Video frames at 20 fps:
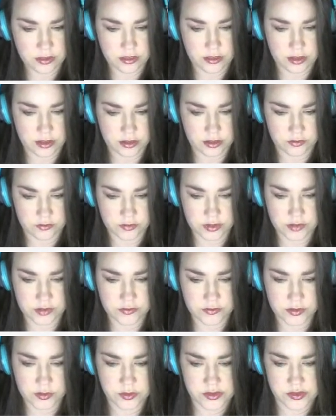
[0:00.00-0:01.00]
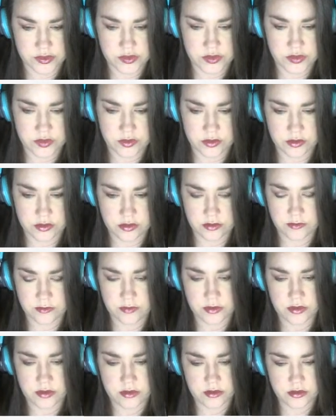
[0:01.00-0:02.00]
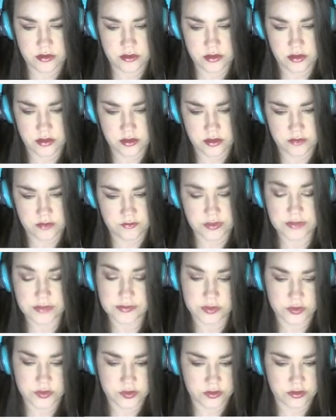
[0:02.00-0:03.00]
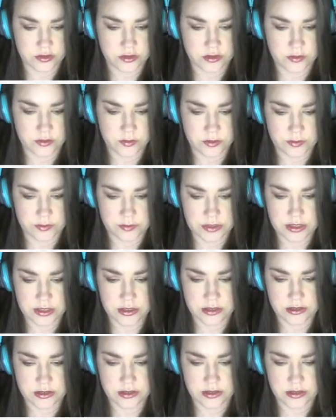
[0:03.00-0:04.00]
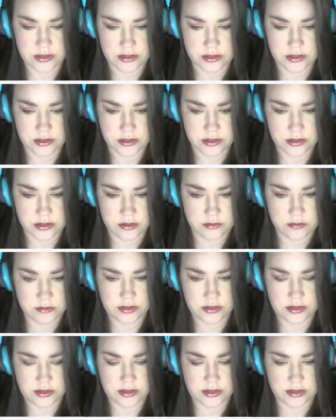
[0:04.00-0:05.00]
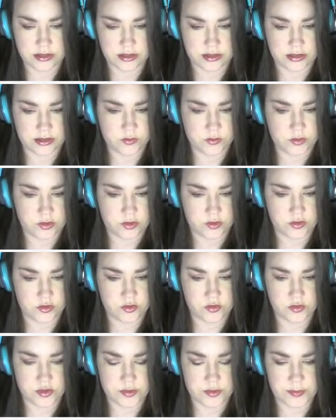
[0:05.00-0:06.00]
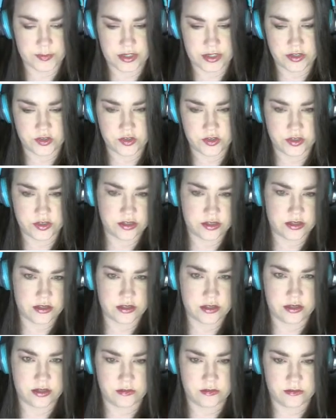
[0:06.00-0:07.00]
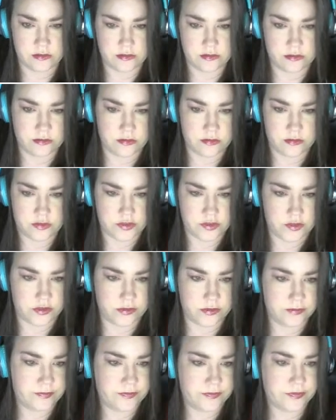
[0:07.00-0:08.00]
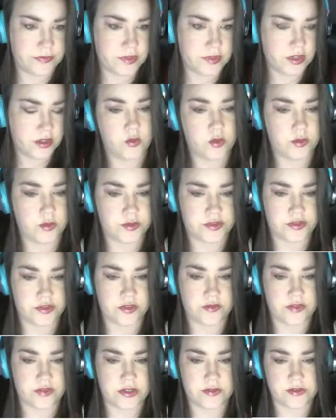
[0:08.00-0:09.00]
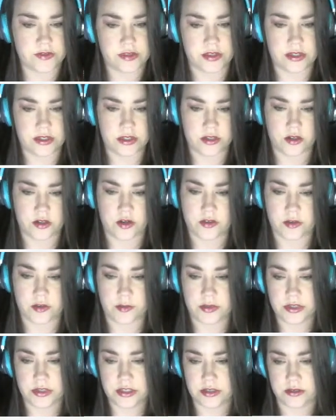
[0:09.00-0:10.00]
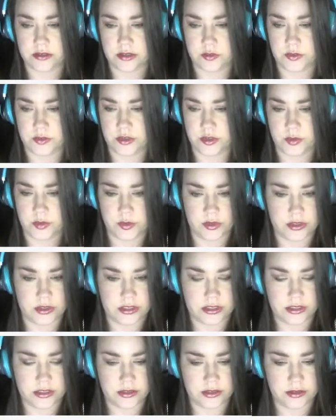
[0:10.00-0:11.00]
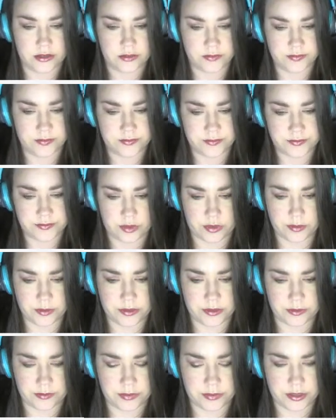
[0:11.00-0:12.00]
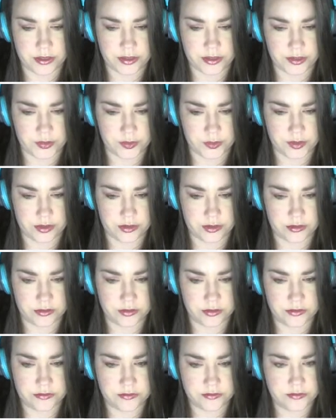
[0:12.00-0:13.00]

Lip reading: Thick and fluffy with syrup, flavored syrup with bananas and nuts in it. I like it with crisp edges and syrup. What was your favorite thing on the playground when you were a kid? Probably the merry-go-round.